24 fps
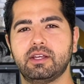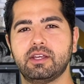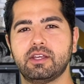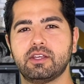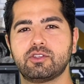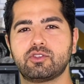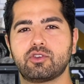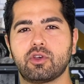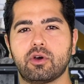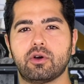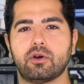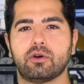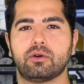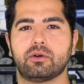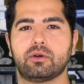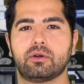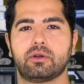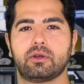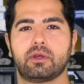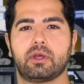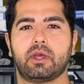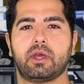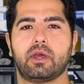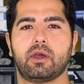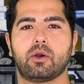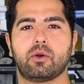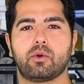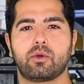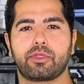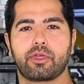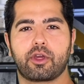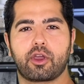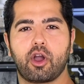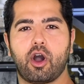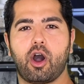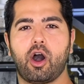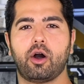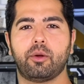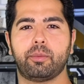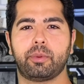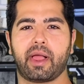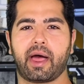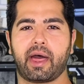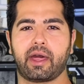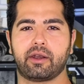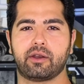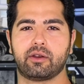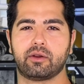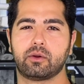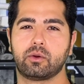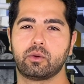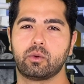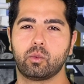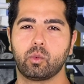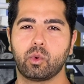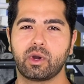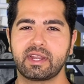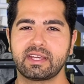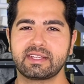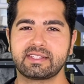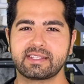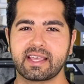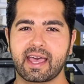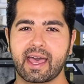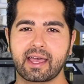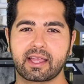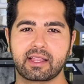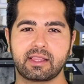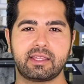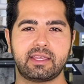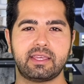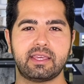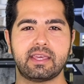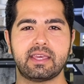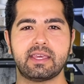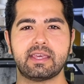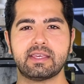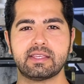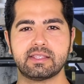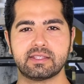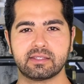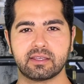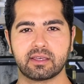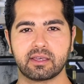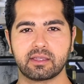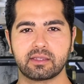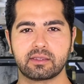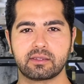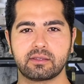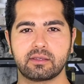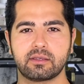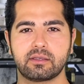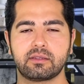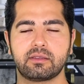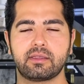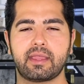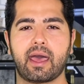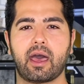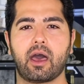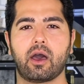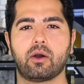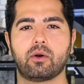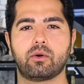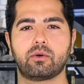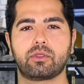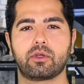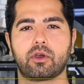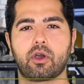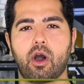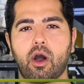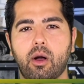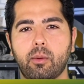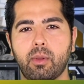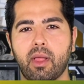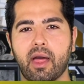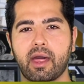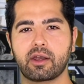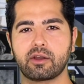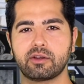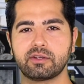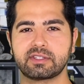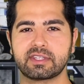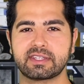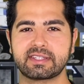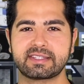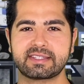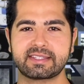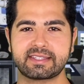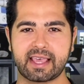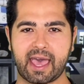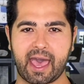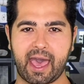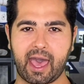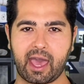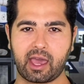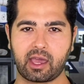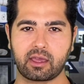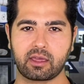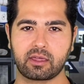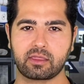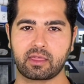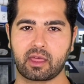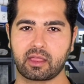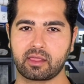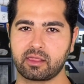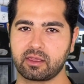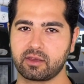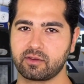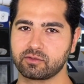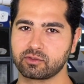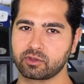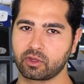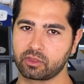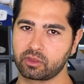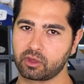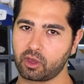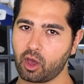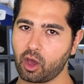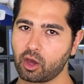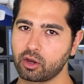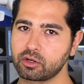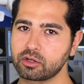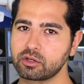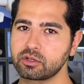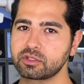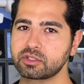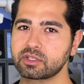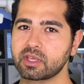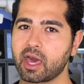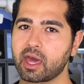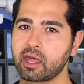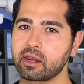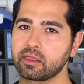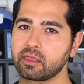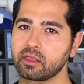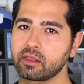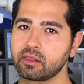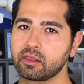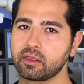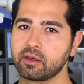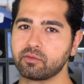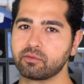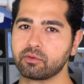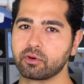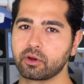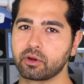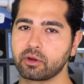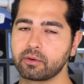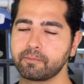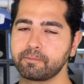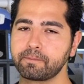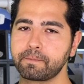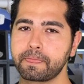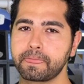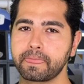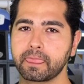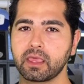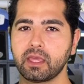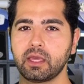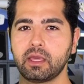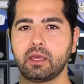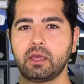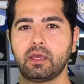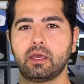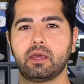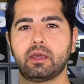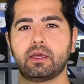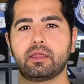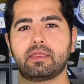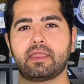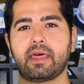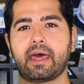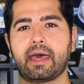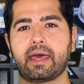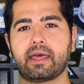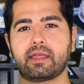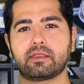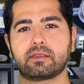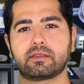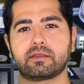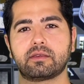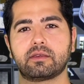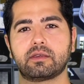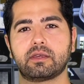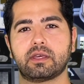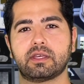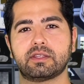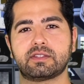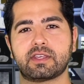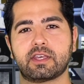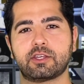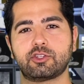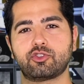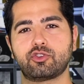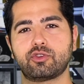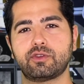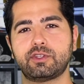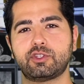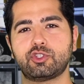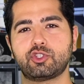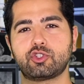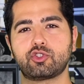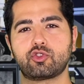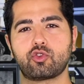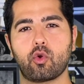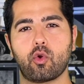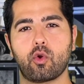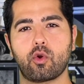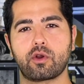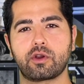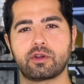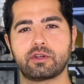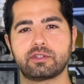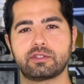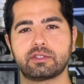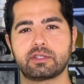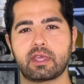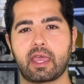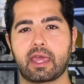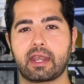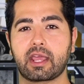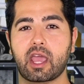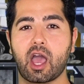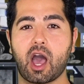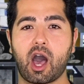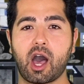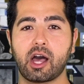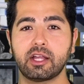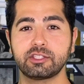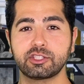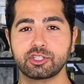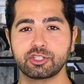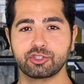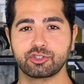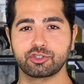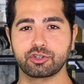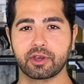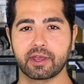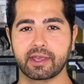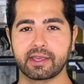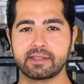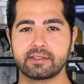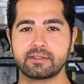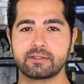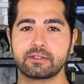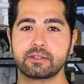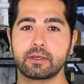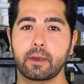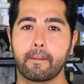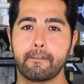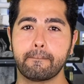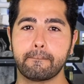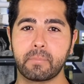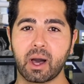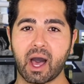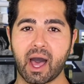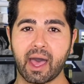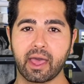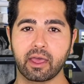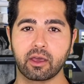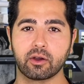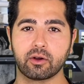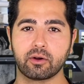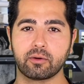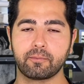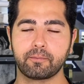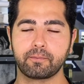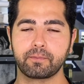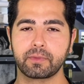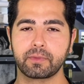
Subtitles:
So, the gallbladder, what exactly is it? Now, the gallbladder is a sac that lives on the underside of the liver that essentially stores and concentrates bile.